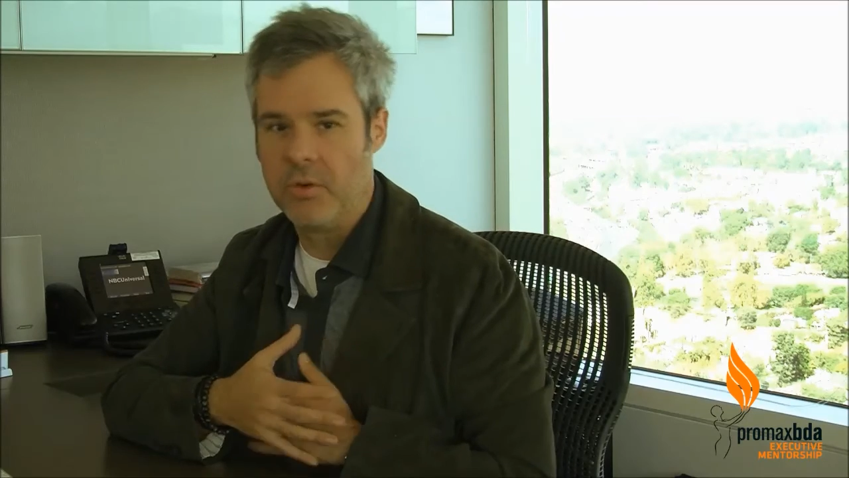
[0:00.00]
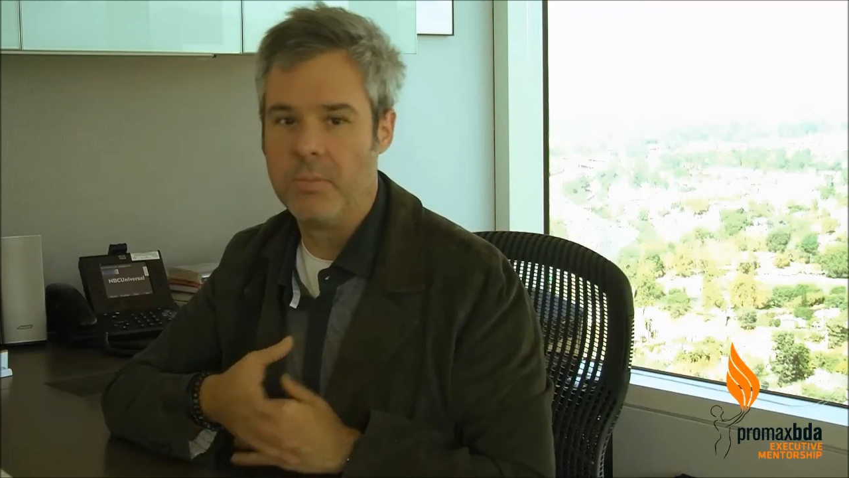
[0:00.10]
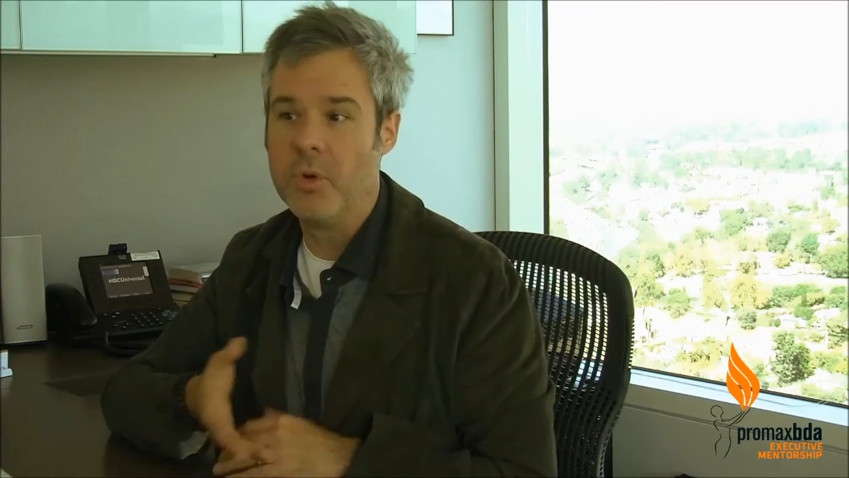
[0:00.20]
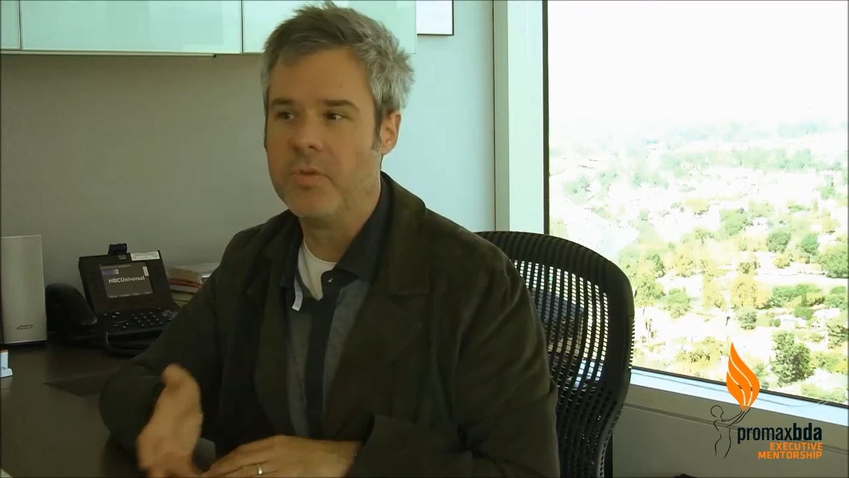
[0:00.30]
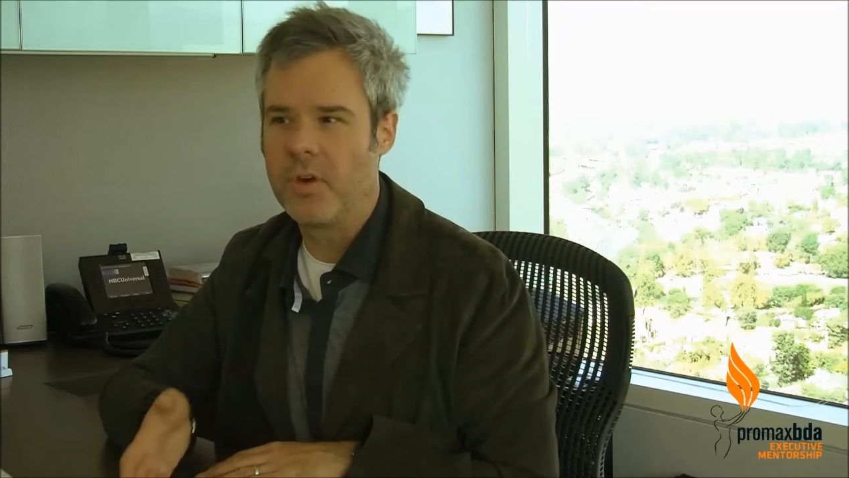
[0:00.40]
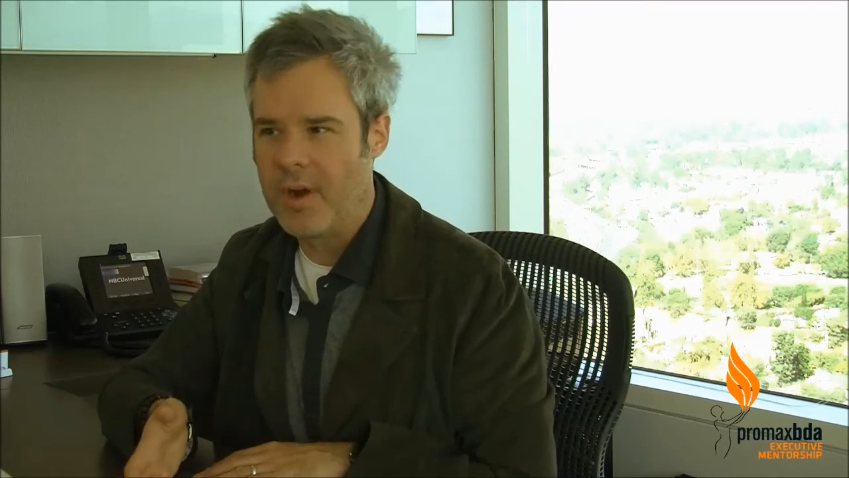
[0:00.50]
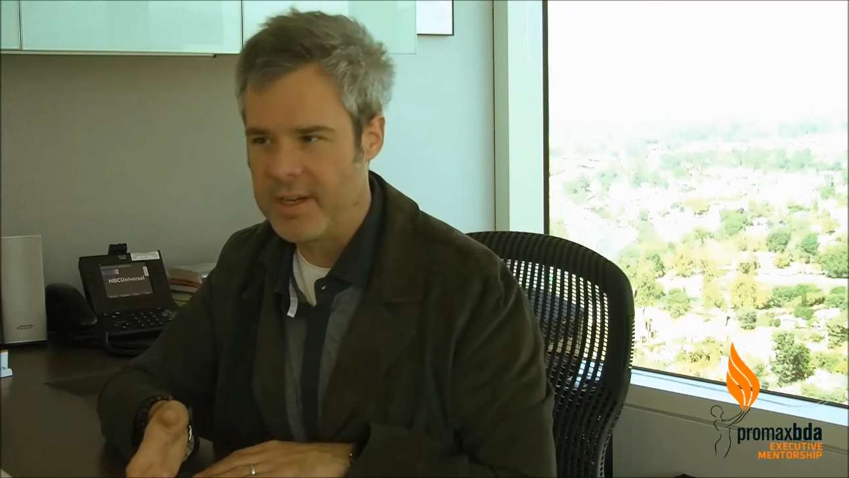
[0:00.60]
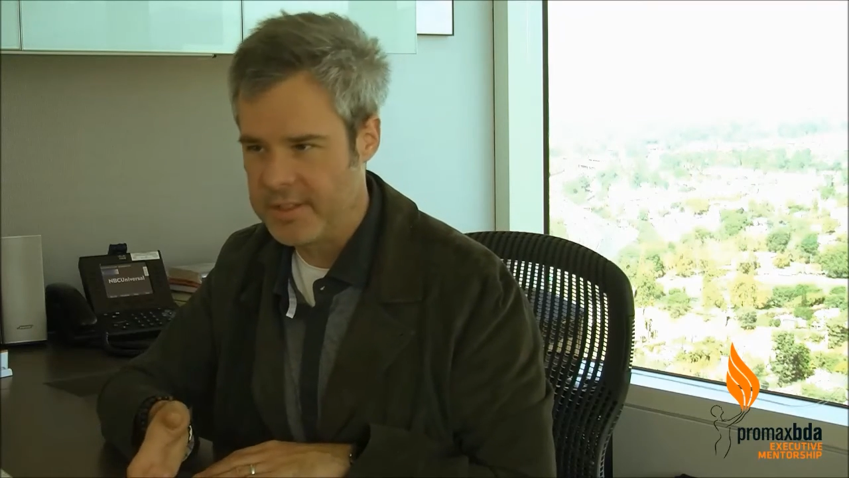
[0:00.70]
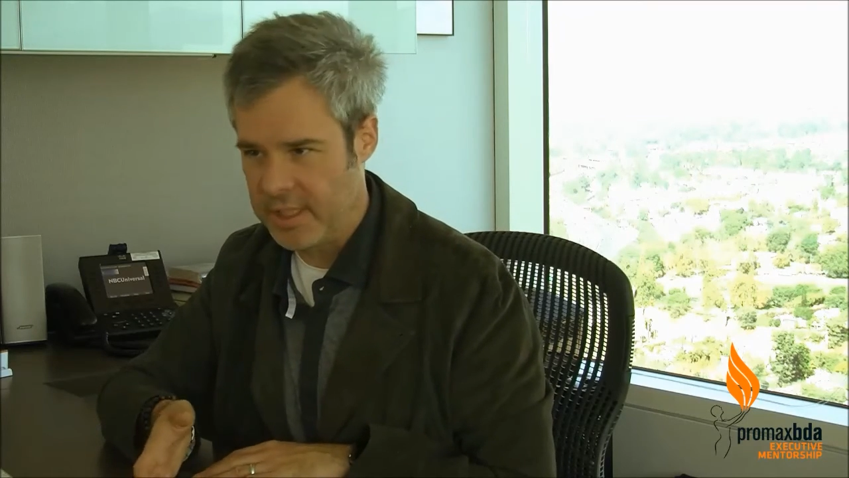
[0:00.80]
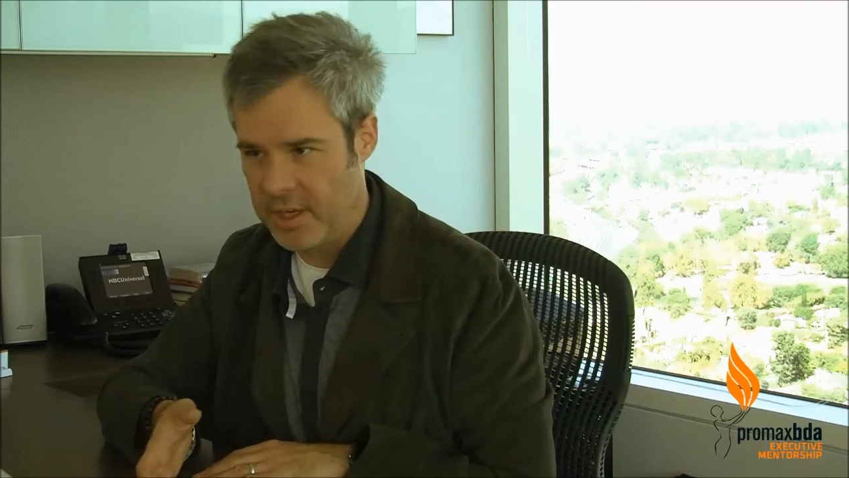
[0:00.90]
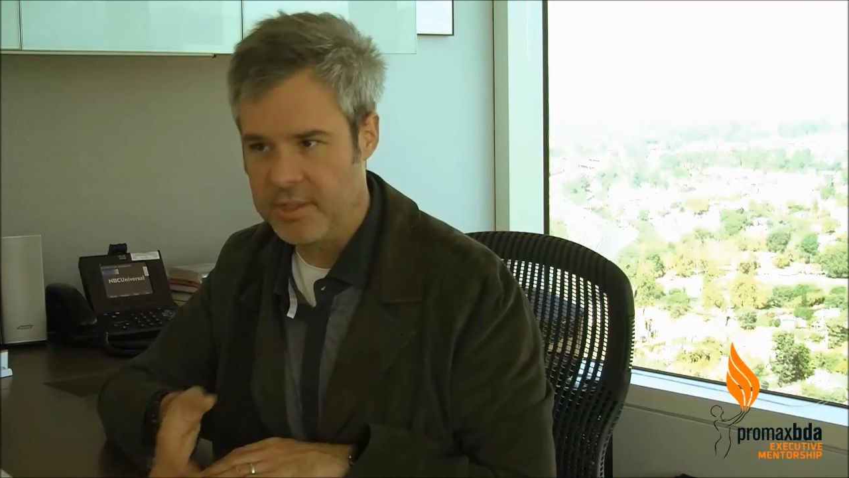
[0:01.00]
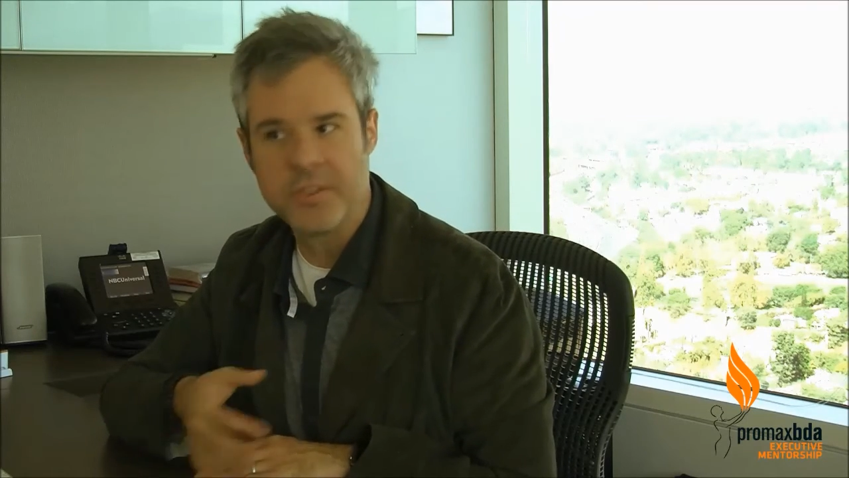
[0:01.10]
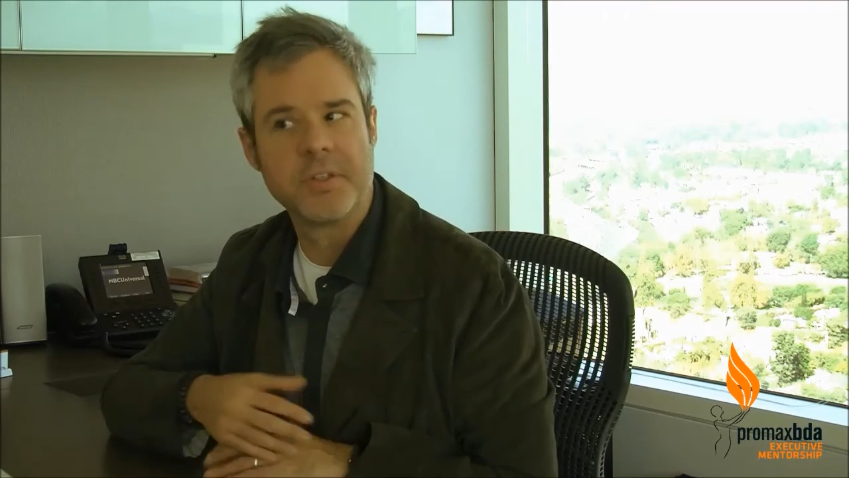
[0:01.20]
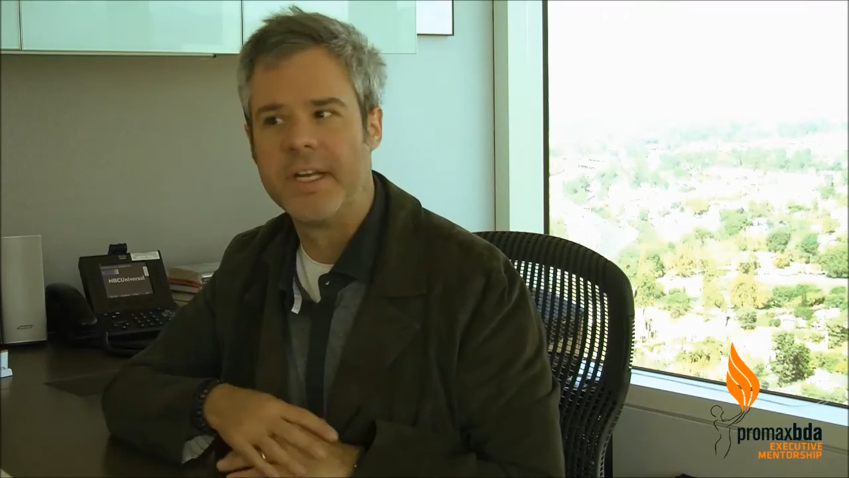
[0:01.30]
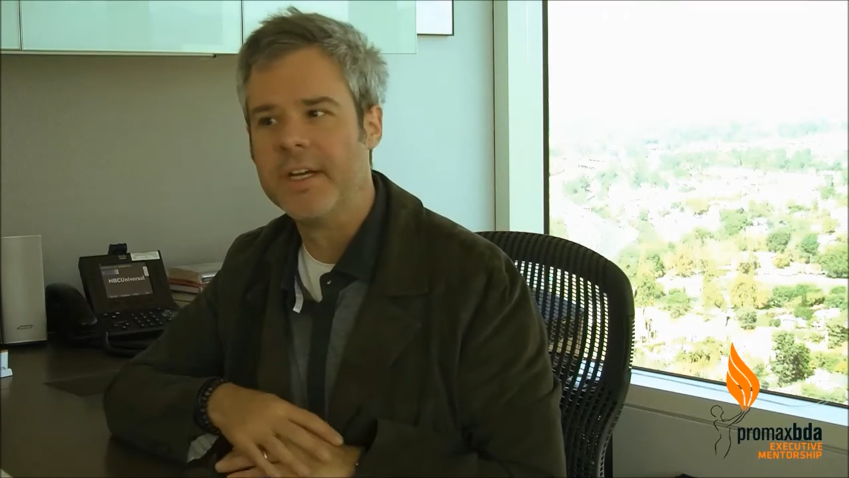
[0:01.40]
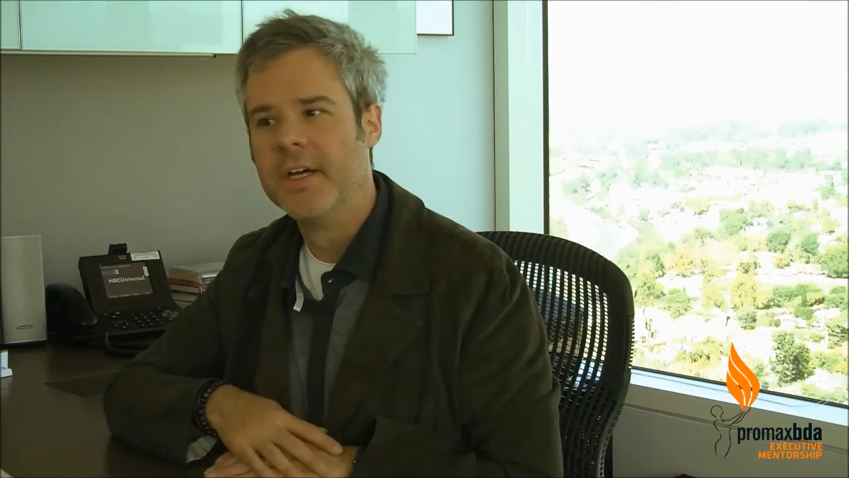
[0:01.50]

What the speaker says: or move across the country